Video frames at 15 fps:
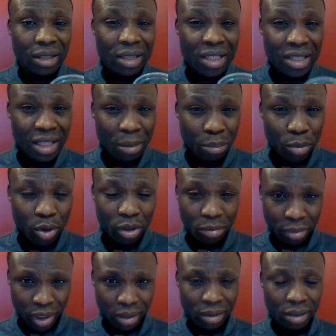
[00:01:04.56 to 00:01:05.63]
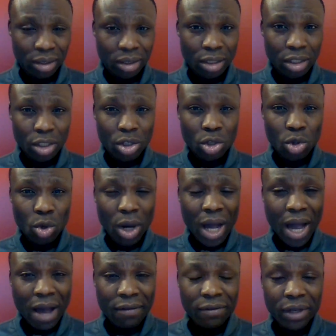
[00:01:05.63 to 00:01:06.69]
disappointment you're
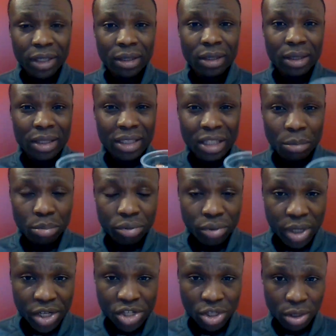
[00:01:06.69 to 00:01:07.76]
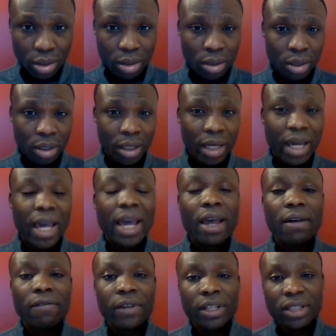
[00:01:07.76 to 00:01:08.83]
having depression
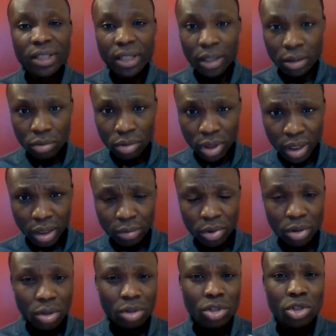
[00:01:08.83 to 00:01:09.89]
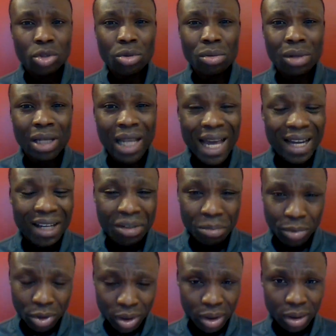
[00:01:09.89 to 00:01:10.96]
every single day because you lack
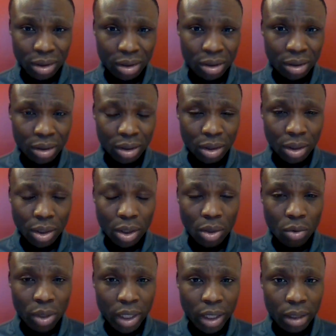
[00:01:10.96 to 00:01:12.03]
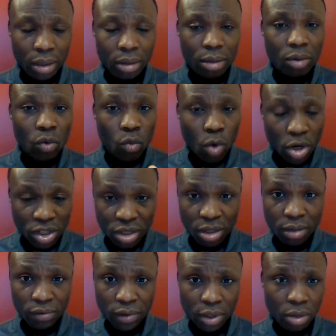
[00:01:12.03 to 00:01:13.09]
money okay watch
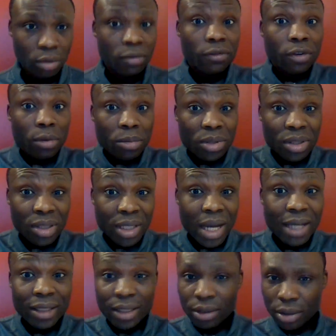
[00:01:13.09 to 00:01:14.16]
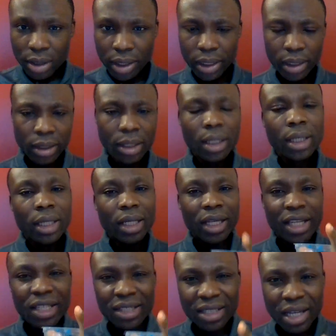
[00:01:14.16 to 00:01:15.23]
this video from start to the end
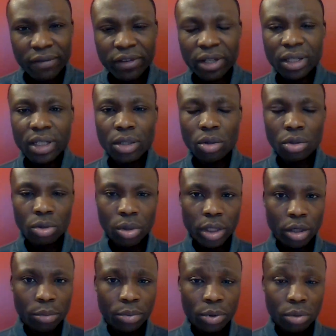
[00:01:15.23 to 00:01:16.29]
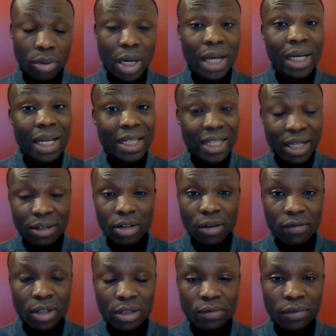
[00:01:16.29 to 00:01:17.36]
is definitely going to help you and at the end
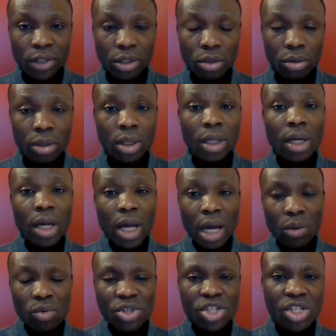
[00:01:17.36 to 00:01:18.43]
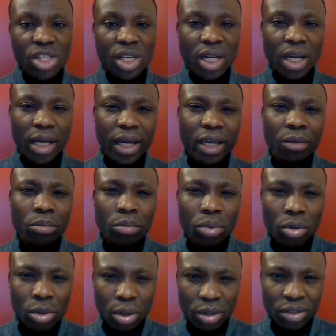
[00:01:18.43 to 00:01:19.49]
of this video i will share a
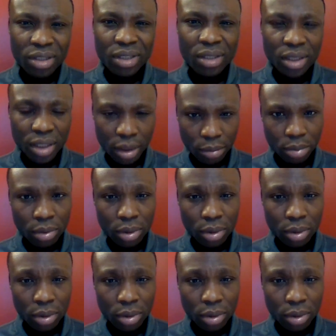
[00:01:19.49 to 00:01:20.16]
bonus tip